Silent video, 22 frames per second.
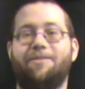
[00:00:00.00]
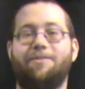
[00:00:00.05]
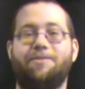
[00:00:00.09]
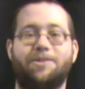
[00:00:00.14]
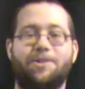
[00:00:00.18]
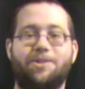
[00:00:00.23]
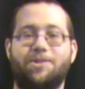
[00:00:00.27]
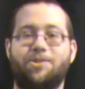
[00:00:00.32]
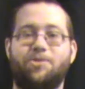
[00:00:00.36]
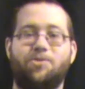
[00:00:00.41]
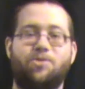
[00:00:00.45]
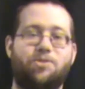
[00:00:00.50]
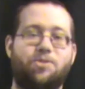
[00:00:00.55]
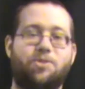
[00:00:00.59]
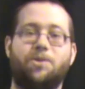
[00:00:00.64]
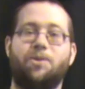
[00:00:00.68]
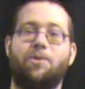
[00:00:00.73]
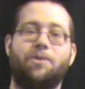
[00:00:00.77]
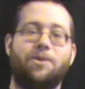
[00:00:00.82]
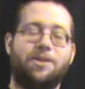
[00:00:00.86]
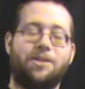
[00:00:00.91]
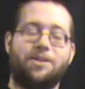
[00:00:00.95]
Which is
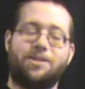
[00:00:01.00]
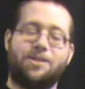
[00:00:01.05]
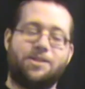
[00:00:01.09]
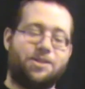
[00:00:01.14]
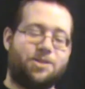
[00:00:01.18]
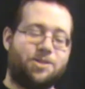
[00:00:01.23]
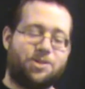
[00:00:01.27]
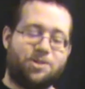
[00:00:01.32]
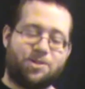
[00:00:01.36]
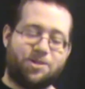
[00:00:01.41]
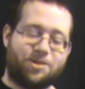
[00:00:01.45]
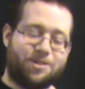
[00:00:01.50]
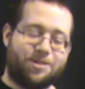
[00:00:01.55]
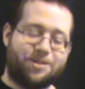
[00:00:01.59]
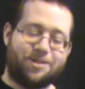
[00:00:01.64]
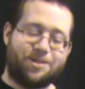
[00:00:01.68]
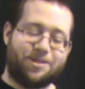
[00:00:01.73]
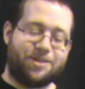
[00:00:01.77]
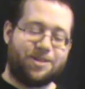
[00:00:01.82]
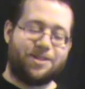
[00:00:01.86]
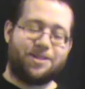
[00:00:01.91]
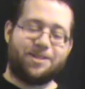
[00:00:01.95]
so it's
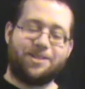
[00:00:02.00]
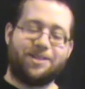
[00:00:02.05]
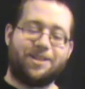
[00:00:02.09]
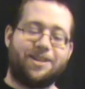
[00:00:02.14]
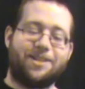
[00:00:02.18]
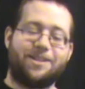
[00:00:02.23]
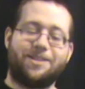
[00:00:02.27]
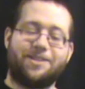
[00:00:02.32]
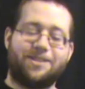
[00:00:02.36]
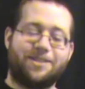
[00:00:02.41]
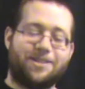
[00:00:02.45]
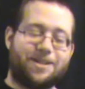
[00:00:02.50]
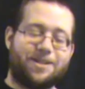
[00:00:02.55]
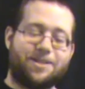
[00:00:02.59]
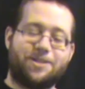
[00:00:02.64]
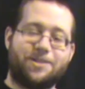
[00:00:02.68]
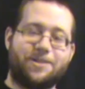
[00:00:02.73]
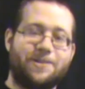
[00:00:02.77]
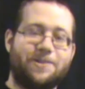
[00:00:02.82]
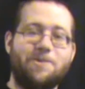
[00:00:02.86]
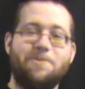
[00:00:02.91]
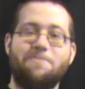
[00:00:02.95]
just, it's like
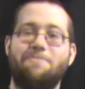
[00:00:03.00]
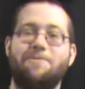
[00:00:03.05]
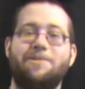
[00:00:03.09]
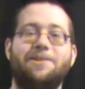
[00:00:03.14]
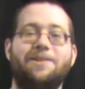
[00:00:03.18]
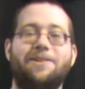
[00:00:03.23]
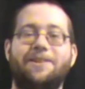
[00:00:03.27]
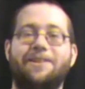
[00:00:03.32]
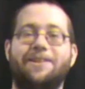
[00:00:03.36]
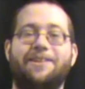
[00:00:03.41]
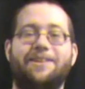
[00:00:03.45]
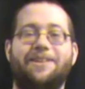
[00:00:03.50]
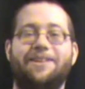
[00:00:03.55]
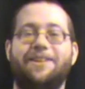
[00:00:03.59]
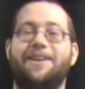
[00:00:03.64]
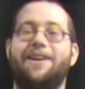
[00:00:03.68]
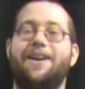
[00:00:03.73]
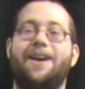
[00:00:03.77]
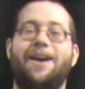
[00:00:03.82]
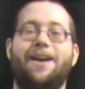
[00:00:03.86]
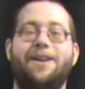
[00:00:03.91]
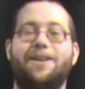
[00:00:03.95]
says stupid.
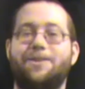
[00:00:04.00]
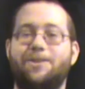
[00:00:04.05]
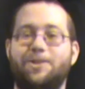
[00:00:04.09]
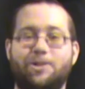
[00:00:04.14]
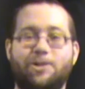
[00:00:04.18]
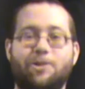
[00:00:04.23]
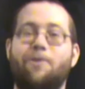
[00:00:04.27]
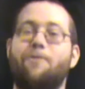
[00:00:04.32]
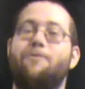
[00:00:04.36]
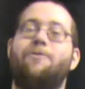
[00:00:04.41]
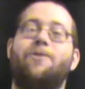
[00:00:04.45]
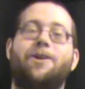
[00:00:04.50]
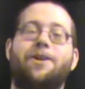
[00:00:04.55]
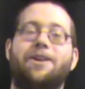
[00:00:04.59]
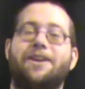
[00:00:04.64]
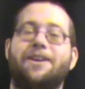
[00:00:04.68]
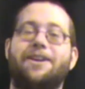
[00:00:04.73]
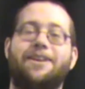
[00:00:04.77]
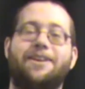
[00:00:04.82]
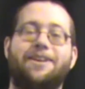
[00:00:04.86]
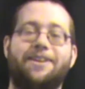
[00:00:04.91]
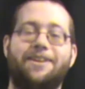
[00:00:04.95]
It's so
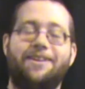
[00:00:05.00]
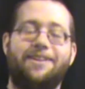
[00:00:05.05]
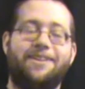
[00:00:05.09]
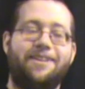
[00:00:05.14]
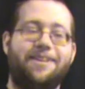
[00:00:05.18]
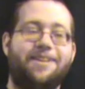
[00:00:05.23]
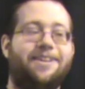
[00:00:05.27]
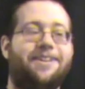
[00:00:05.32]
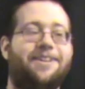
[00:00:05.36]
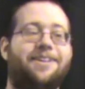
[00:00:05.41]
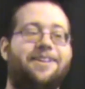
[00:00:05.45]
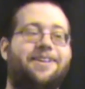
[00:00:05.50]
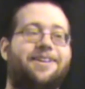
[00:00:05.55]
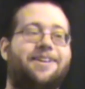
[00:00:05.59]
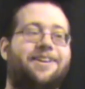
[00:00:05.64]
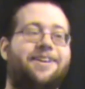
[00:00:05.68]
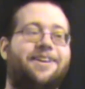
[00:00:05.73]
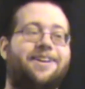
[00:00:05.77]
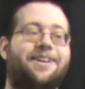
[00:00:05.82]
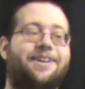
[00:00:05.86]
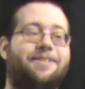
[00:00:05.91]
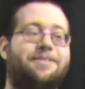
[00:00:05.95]
funny.
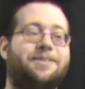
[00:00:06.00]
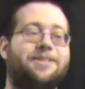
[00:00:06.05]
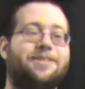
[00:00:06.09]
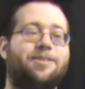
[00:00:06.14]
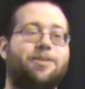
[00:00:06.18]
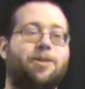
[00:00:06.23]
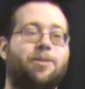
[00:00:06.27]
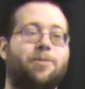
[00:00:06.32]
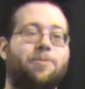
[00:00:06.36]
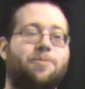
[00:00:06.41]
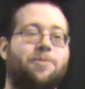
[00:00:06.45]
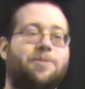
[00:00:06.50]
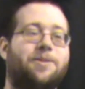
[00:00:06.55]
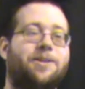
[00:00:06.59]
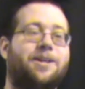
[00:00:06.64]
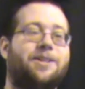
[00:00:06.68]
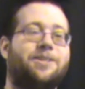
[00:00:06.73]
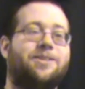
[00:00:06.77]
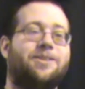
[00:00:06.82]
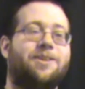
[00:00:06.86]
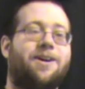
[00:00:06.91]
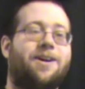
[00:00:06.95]
Uh, what is the other one
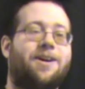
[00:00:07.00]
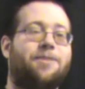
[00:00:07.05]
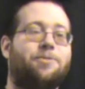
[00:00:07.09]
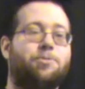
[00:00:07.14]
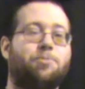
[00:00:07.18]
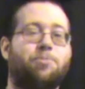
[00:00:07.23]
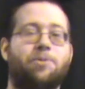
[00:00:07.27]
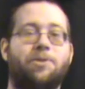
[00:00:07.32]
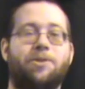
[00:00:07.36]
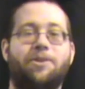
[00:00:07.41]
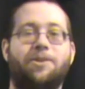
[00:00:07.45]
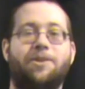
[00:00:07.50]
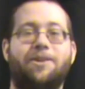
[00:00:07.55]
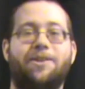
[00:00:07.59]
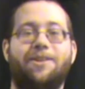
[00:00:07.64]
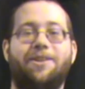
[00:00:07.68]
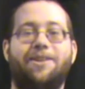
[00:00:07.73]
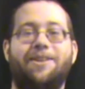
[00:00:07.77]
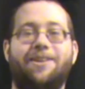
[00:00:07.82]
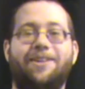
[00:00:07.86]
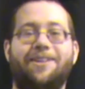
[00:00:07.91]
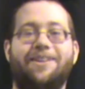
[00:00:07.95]
I saw that was pretty good?